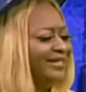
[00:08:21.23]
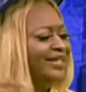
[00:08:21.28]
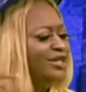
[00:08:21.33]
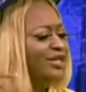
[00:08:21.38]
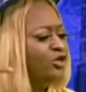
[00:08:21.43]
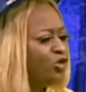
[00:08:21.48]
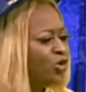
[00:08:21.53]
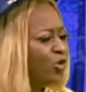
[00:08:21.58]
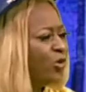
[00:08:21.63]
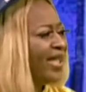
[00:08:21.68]
they
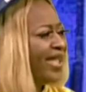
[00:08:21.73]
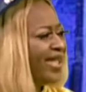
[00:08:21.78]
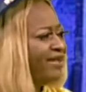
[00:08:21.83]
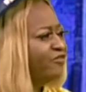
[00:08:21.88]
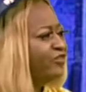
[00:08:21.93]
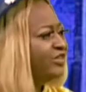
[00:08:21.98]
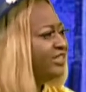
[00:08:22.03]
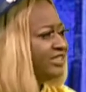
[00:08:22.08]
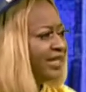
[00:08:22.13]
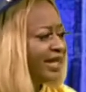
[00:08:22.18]
know
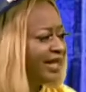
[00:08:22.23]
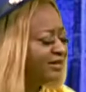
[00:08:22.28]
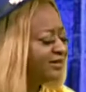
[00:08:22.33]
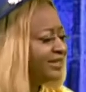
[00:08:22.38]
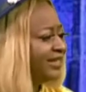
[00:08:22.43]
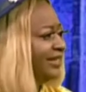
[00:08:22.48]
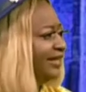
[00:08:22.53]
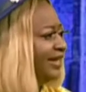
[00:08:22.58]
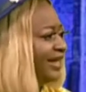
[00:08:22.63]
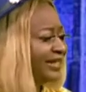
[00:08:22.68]
every child
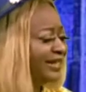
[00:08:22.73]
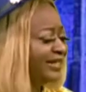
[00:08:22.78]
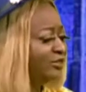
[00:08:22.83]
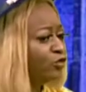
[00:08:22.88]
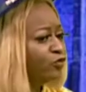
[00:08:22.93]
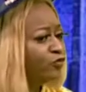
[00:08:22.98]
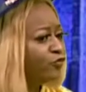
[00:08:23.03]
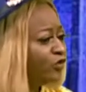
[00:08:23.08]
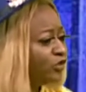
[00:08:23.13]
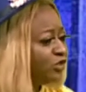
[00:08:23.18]
in their class.
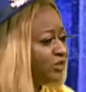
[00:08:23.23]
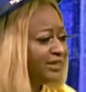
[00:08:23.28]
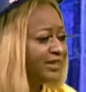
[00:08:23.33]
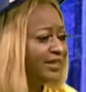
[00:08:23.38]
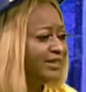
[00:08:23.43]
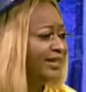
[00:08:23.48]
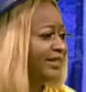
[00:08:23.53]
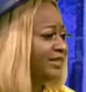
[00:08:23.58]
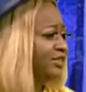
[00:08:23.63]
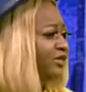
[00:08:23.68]

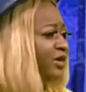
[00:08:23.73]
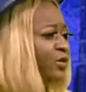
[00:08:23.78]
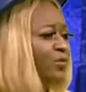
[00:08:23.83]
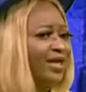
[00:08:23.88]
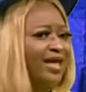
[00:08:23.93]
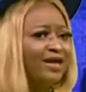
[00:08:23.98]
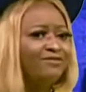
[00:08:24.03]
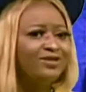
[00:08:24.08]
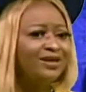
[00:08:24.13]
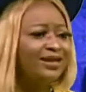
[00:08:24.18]
Unfortunately, in Nigeria, we
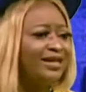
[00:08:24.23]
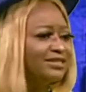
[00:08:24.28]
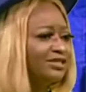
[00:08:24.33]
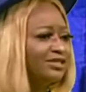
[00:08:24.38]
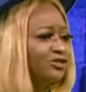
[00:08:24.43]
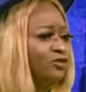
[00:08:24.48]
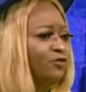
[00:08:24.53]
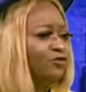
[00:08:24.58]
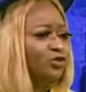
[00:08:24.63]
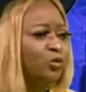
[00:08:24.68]
have
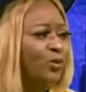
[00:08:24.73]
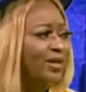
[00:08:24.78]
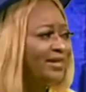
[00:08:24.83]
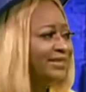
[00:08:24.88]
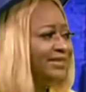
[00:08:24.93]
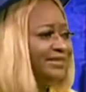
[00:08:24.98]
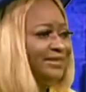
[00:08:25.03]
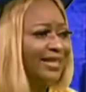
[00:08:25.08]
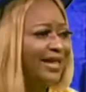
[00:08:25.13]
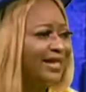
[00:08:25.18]
classes of
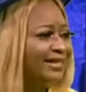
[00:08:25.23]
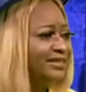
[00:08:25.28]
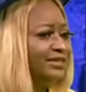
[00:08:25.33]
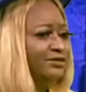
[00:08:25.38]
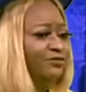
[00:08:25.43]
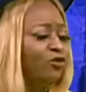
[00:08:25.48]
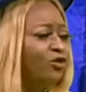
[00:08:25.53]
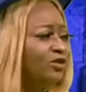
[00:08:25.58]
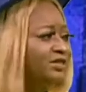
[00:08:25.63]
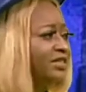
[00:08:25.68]
20, 30,
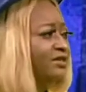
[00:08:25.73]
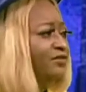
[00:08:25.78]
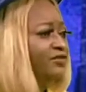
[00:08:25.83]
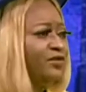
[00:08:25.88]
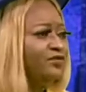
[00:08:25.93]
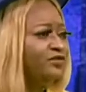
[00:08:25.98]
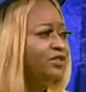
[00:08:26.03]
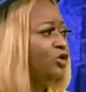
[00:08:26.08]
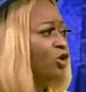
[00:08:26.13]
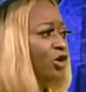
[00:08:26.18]
40,
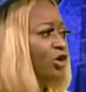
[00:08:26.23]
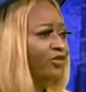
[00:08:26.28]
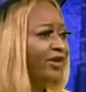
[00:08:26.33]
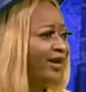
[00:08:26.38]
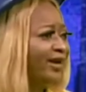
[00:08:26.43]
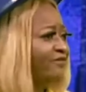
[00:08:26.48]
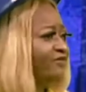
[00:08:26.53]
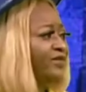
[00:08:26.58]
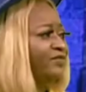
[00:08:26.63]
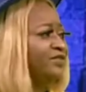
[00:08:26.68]
50,
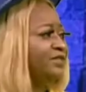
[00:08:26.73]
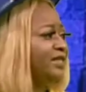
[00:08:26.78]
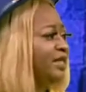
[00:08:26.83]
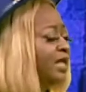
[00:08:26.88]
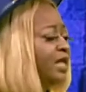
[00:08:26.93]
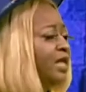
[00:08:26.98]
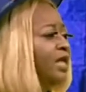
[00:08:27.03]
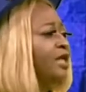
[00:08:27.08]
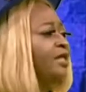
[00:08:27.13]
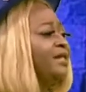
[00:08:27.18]
150.
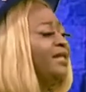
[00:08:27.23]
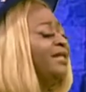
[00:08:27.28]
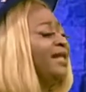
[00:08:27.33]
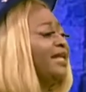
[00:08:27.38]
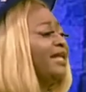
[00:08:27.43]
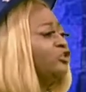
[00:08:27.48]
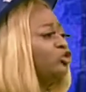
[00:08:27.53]
There are